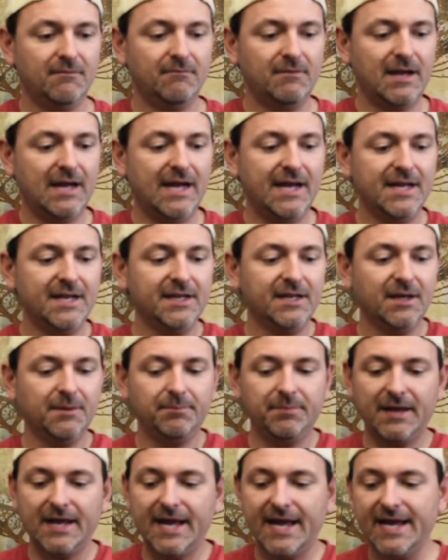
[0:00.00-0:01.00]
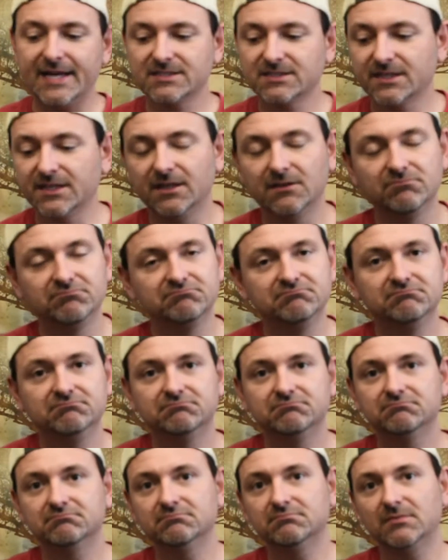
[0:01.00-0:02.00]
I end up asking
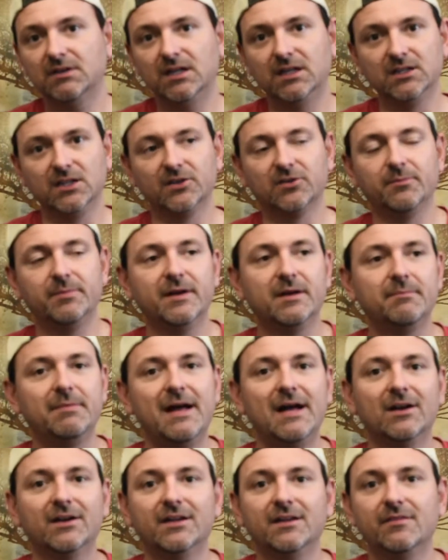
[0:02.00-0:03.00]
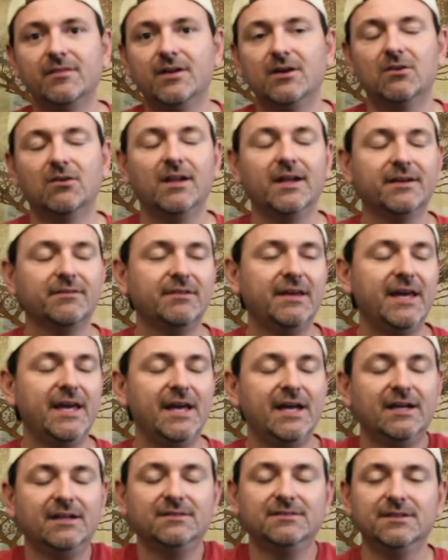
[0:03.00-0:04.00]
a little bit about it, and they're like,
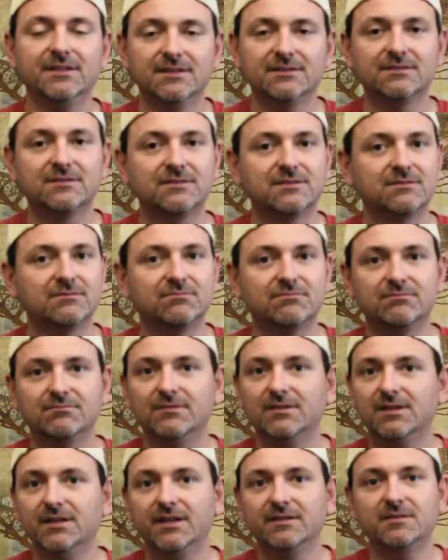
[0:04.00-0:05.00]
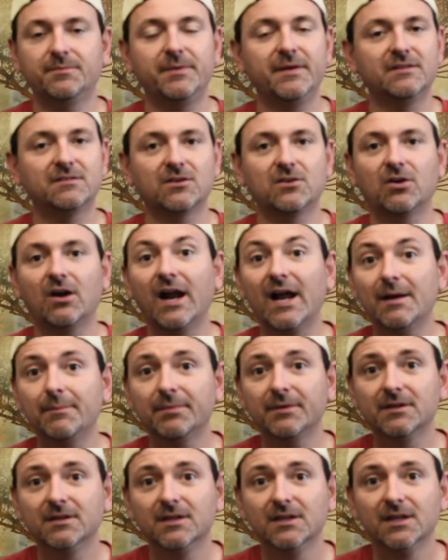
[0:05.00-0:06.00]
yeah, it's a piece of
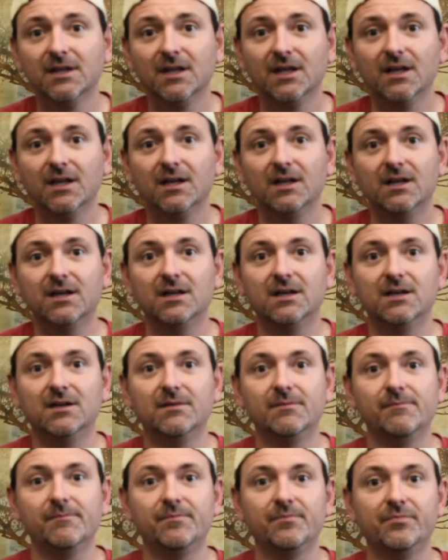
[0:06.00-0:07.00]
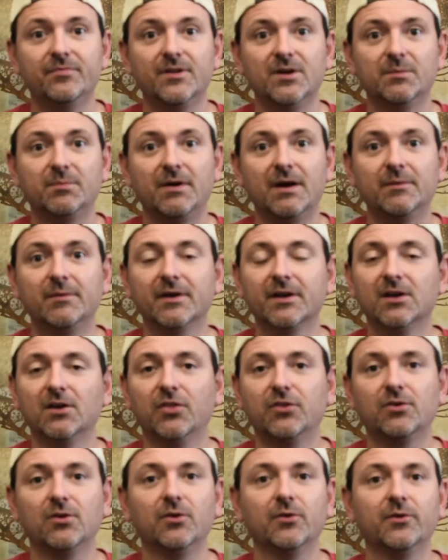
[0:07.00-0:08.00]
crap. They're probably going to
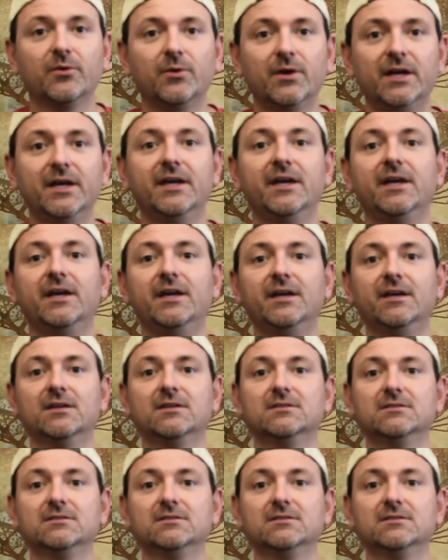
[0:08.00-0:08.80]
throw it away.